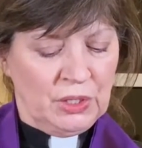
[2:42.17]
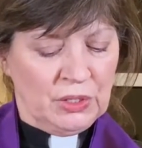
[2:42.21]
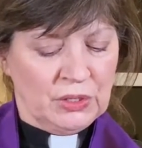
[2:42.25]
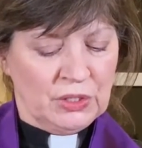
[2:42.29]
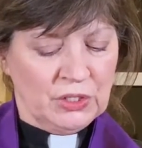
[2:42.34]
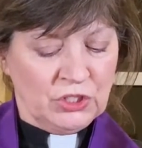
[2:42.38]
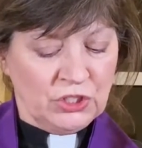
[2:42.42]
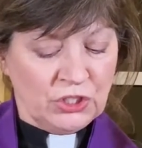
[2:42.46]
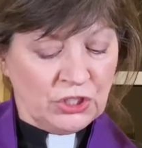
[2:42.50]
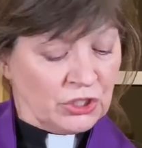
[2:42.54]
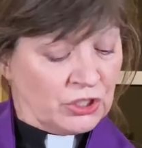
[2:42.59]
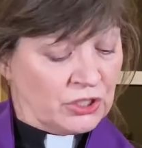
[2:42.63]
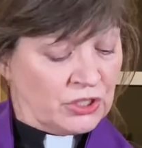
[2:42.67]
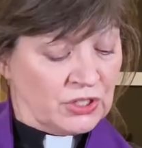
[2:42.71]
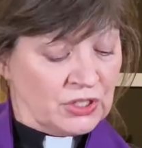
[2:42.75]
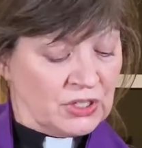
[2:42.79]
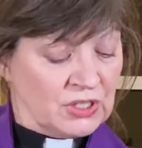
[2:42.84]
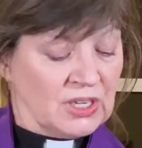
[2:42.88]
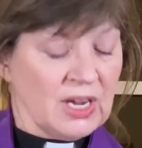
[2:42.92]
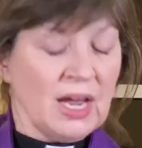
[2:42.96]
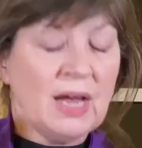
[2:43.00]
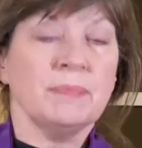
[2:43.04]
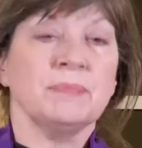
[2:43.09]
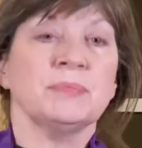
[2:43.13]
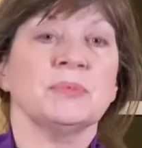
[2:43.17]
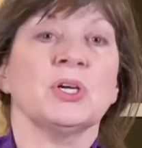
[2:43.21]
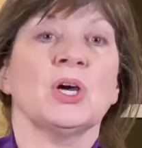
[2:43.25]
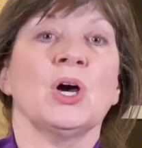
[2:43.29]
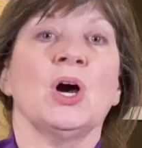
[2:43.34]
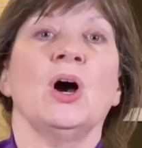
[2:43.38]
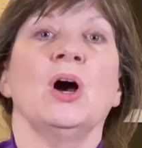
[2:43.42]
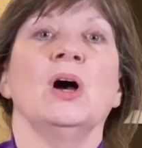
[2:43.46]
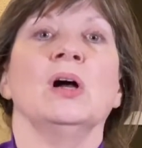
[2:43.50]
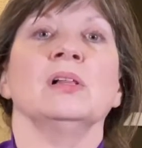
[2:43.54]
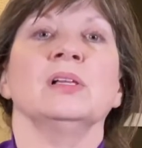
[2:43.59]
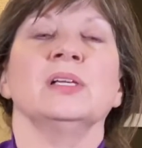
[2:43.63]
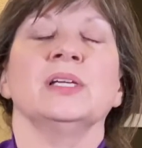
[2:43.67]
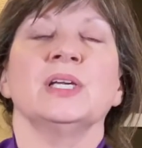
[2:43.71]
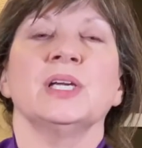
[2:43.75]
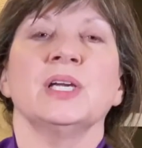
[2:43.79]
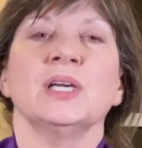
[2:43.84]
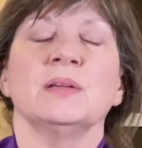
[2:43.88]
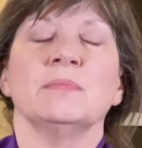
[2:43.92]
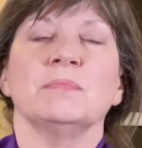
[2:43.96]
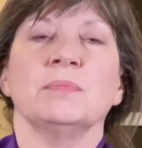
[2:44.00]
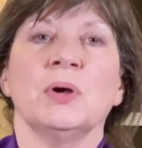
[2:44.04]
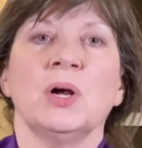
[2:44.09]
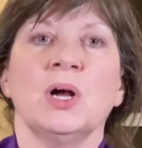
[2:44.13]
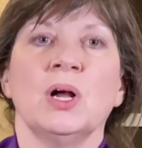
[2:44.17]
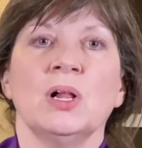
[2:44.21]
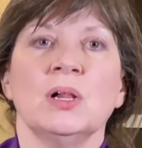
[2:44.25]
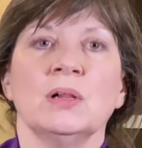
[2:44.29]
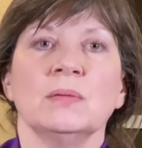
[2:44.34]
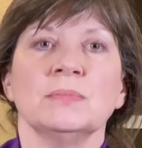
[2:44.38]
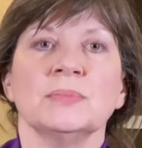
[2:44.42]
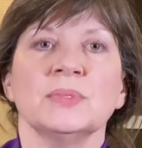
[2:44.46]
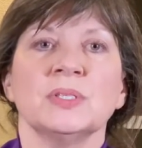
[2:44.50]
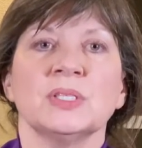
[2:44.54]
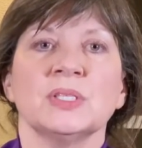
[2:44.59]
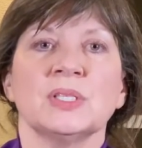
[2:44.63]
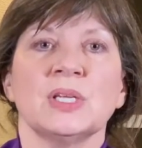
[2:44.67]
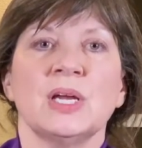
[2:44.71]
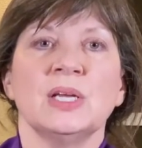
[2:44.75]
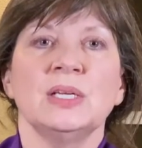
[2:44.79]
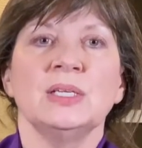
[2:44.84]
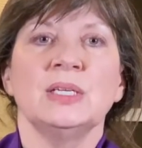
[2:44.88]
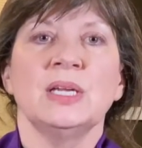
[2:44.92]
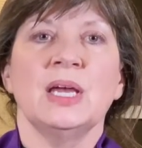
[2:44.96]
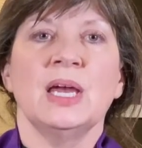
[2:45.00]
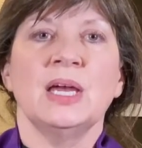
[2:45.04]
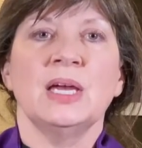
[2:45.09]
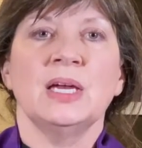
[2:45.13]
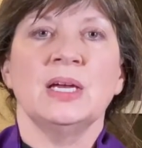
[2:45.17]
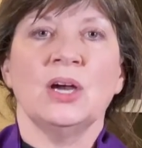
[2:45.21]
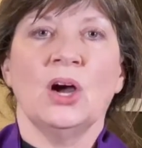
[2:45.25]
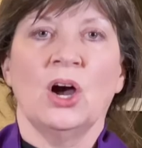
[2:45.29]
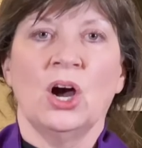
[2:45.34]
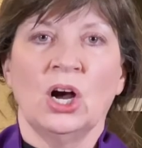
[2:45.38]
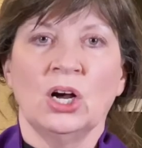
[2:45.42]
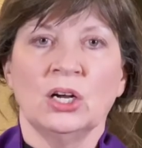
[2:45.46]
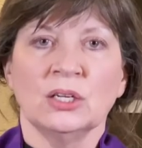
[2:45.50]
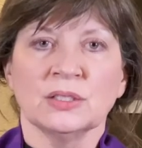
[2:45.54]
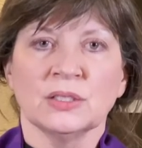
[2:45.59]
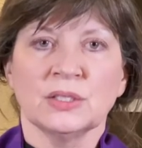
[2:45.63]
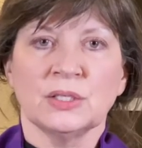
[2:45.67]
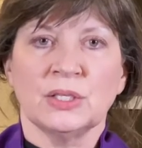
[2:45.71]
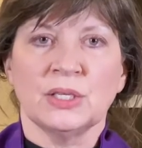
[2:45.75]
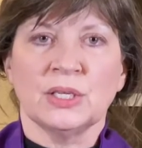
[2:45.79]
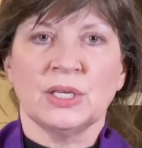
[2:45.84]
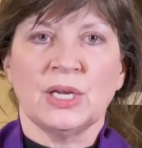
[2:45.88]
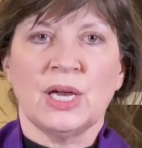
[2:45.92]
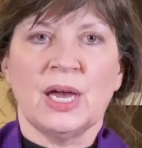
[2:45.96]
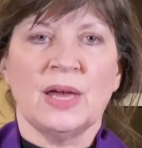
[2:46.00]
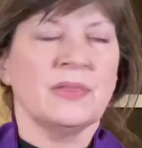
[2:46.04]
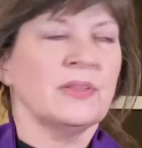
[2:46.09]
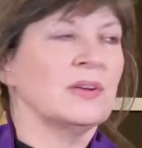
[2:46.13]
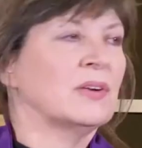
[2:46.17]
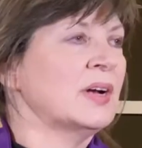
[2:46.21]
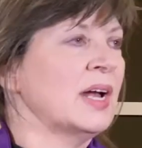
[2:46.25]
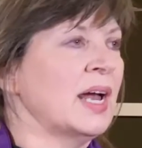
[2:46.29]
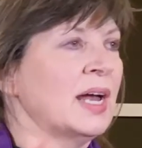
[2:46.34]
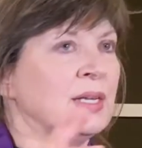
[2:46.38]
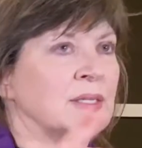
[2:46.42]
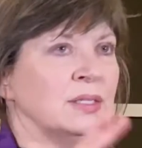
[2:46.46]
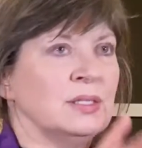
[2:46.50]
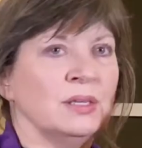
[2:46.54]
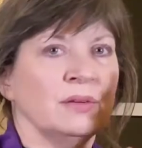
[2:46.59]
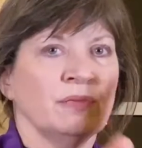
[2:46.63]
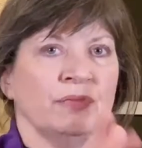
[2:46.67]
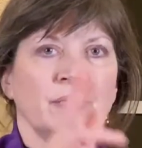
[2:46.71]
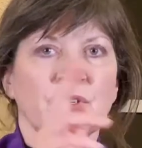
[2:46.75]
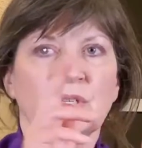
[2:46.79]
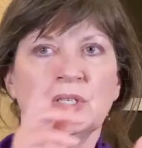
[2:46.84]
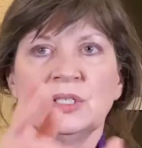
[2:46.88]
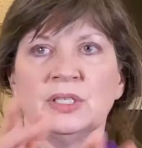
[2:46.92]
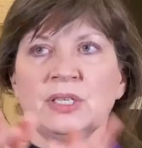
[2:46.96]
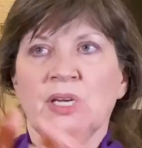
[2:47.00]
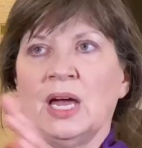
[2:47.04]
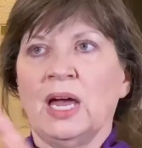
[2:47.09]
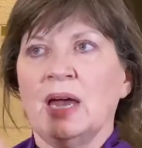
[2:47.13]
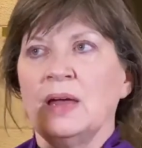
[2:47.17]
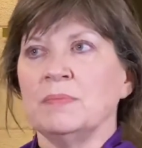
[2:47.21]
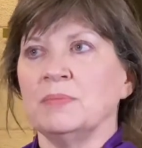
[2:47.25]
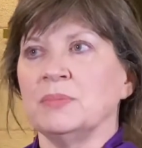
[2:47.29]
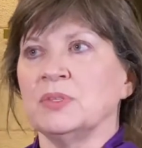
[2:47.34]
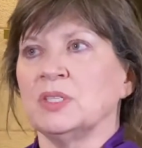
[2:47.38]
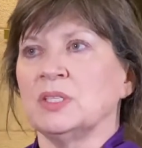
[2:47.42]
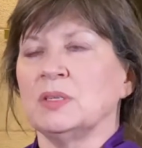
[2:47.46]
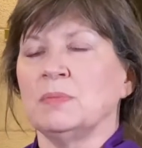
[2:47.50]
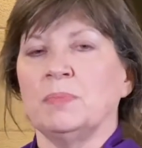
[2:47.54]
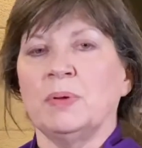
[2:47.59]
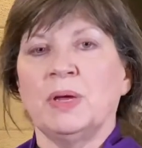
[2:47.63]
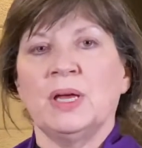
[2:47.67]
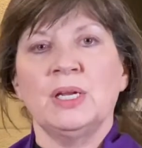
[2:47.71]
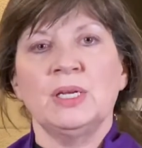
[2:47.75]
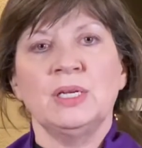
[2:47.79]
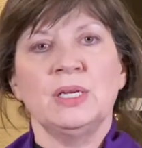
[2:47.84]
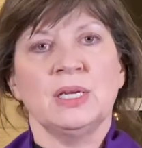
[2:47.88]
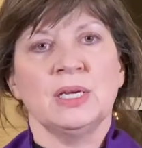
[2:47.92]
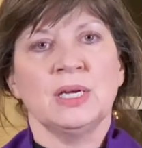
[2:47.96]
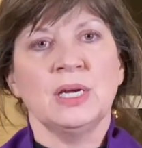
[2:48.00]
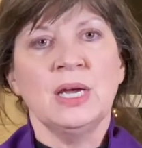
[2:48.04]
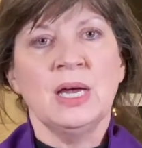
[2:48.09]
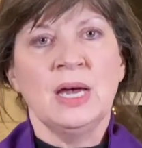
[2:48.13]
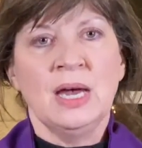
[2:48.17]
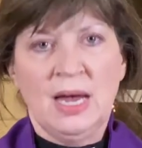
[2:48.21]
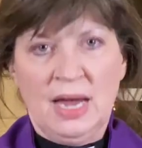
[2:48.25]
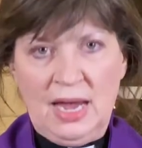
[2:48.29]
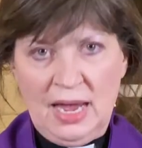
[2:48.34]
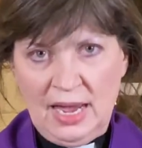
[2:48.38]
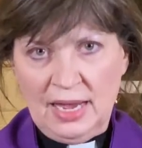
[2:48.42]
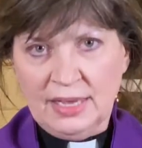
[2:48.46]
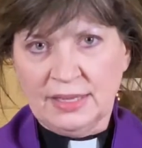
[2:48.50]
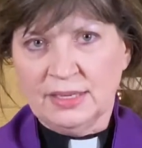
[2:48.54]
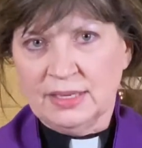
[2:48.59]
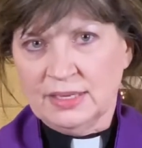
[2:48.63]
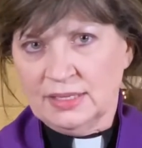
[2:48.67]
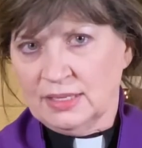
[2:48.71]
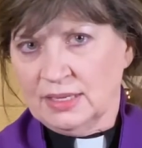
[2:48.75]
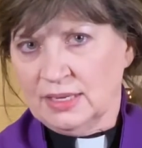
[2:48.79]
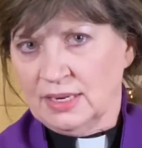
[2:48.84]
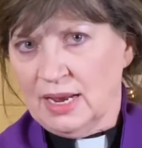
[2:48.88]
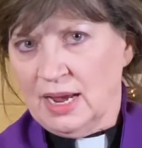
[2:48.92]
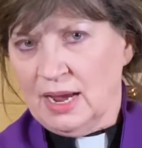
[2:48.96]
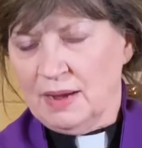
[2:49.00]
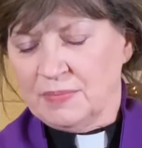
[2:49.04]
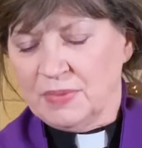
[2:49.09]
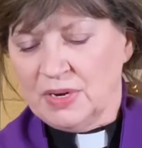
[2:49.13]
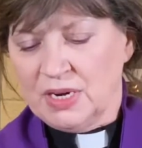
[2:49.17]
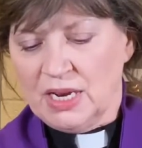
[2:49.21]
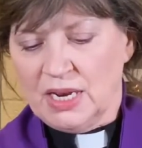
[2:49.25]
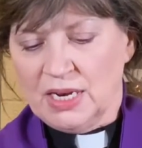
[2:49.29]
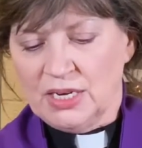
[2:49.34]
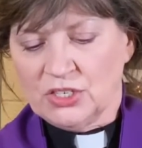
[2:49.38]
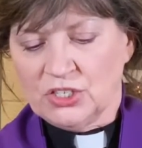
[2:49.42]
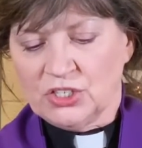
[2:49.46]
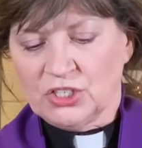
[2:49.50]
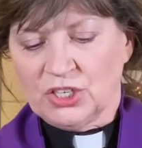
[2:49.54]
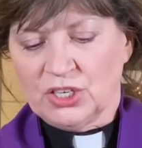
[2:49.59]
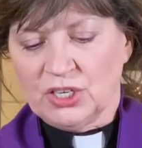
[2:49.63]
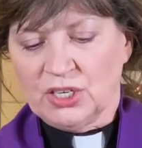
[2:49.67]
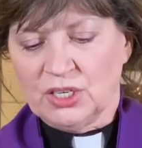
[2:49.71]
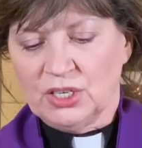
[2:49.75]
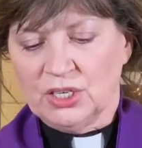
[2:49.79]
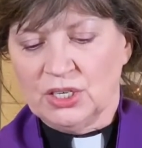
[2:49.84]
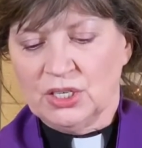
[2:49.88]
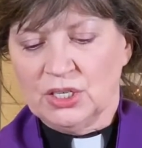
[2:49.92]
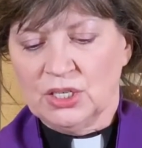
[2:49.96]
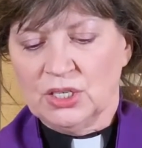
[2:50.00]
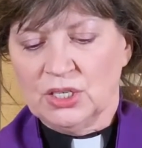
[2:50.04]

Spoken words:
the church stopped calling it Palm Sunday altogether at different times, depending on the denomination.